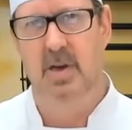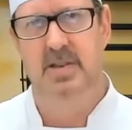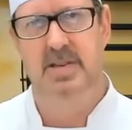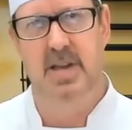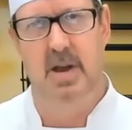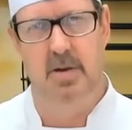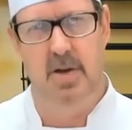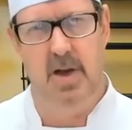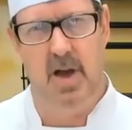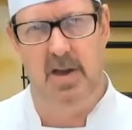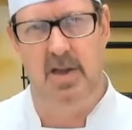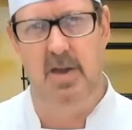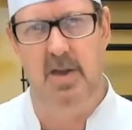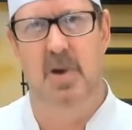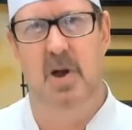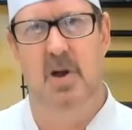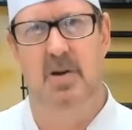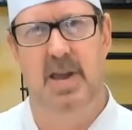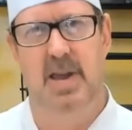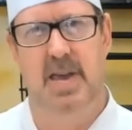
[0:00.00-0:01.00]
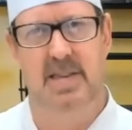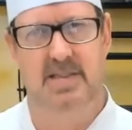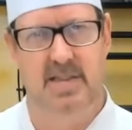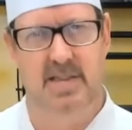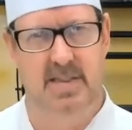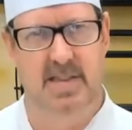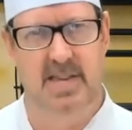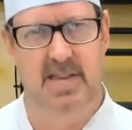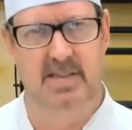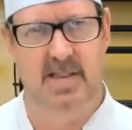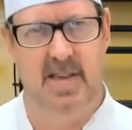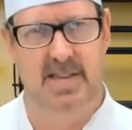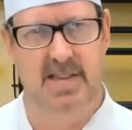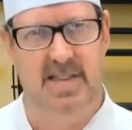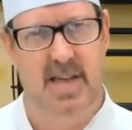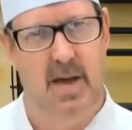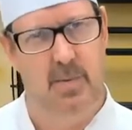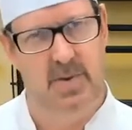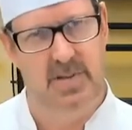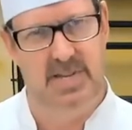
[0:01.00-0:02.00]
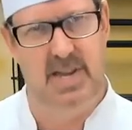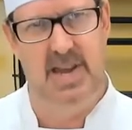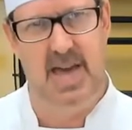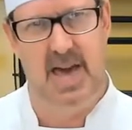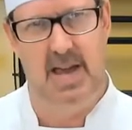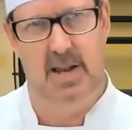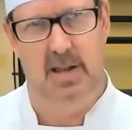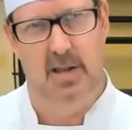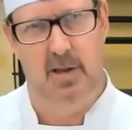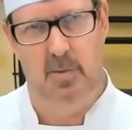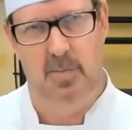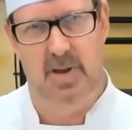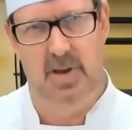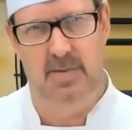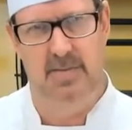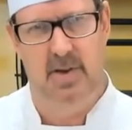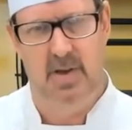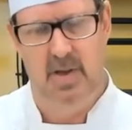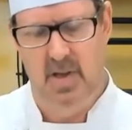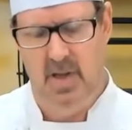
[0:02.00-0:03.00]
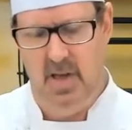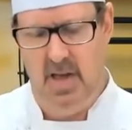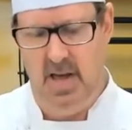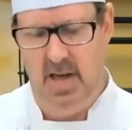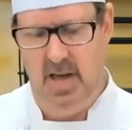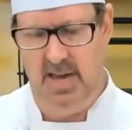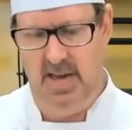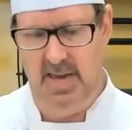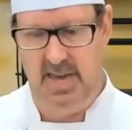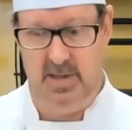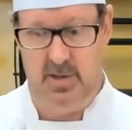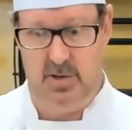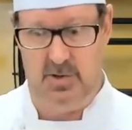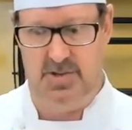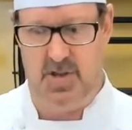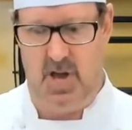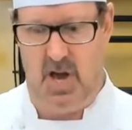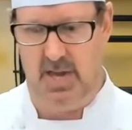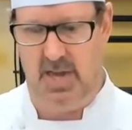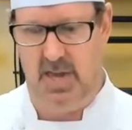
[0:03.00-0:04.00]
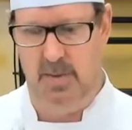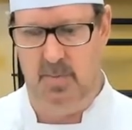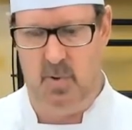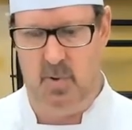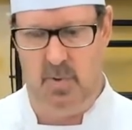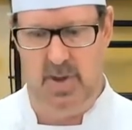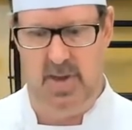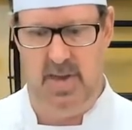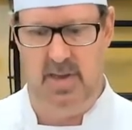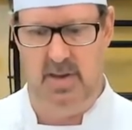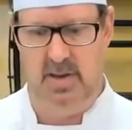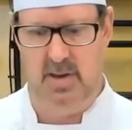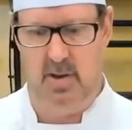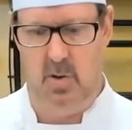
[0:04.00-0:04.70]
Teriyaki marinades and things like that, we tend to add a little bit of either sake, mirin,